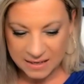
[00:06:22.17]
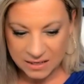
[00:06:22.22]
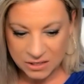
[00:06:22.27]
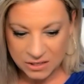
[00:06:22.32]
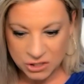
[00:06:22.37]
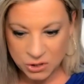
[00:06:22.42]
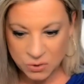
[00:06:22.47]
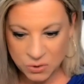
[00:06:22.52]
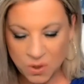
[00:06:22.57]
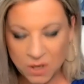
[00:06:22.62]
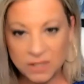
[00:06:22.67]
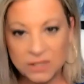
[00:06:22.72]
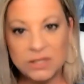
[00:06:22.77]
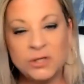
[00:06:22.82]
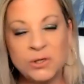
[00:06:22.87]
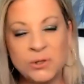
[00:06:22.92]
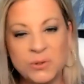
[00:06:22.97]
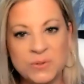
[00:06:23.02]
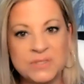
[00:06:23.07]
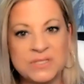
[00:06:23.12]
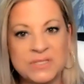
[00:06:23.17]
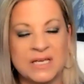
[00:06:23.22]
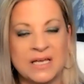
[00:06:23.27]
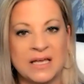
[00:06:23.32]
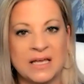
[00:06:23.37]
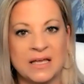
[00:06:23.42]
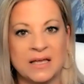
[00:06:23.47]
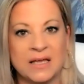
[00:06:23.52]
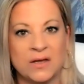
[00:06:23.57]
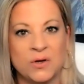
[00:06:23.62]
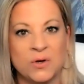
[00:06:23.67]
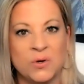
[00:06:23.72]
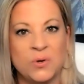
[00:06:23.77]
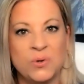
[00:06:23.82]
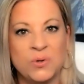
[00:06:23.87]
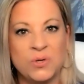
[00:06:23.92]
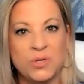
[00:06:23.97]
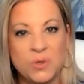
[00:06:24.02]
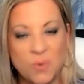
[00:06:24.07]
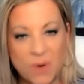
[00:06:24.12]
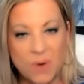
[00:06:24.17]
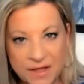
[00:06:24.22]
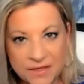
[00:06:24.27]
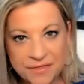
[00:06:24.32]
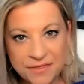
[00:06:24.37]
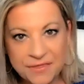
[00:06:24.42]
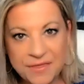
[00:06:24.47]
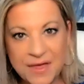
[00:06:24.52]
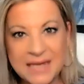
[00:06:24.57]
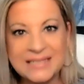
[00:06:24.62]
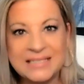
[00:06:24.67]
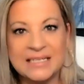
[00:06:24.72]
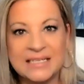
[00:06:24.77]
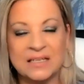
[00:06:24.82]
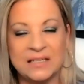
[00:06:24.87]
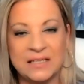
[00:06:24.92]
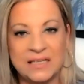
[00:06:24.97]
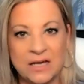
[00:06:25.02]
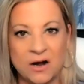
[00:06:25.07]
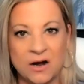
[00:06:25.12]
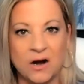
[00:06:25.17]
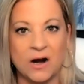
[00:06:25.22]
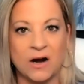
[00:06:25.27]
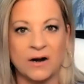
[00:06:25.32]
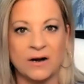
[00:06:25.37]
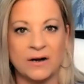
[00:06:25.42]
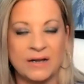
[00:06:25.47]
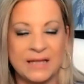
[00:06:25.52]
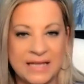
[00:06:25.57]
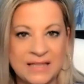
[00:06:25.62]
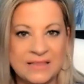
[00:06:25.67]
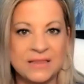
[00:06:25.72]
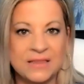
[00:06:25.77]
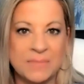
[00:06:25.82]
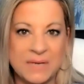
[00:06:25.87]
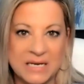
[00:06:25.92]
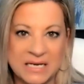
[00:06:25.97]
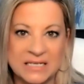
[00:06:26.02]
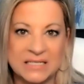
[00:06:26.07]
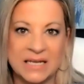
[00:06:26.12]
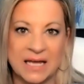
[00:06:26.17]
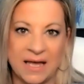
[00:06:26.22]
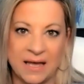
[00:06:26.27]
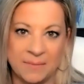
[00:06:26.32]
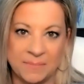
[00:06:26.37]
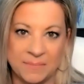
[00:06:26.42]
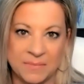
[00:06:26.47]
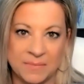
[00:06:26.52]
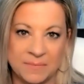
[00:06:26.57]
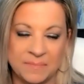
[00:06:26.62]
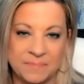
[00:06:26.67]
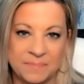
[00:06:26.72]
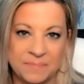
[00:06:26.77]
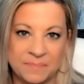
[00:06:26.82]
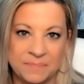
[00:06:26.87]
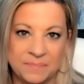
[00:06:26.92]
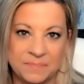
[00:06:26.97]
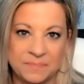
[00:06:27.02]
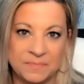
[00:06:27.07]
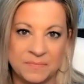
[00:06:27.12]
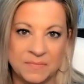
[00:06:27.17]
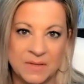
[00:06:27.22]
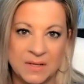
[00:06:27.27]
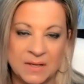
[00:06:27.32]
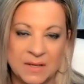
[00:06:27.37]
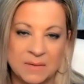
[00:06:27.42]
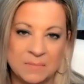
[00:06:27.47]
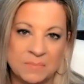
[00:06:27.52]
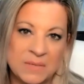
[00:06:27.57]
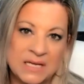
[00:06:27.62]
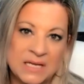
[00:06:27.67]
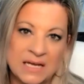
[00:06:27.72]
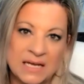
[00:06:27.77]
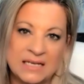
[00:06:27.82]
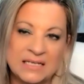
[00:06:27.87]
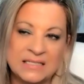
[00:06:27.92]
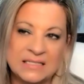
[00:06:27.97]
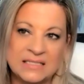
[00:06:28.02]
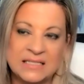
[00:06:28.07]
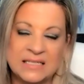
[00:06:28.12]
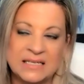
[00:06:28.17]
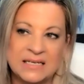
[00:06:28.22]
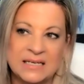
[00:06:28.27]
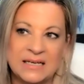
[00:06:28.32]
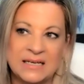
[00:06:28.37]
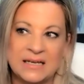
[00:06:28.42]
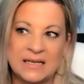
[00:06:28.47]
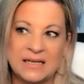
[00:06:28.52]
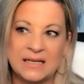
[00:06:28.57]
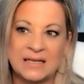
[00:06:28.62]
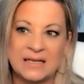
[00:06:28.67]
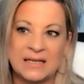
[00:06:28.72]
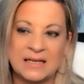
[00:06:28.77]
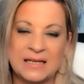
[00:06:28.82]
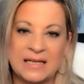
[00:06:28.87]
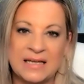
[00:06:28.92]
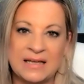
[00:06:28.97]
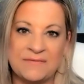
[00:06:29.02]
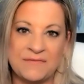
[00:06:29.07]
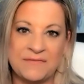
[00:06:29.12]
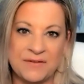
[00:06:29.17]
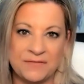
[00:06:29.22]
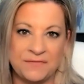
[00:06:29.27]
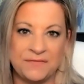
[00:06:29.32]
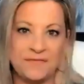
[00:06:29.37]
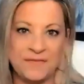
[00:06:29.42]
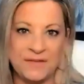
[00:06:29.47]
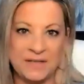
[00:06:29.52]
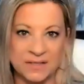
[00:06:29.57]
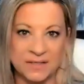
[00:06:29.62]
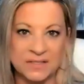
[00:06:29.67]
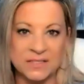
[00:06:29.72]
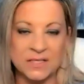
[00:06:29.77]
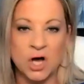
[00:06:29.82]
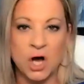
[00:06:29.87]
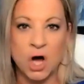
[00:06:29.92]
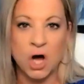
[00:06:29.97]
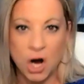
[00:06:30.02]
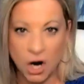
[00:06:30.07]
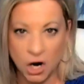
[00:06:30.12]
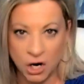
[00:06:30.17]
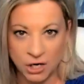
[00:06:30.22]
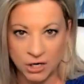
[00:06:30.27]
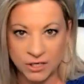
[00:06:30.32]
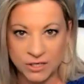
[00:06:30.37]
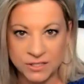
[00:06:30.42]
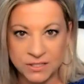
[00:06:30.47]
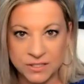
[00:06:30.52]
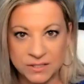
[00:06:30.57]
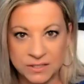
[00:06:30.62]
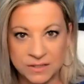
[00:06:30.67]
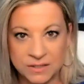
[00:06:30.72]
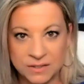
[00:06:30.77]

you are losing who you authentically are in the meantime. Because if it feels hard,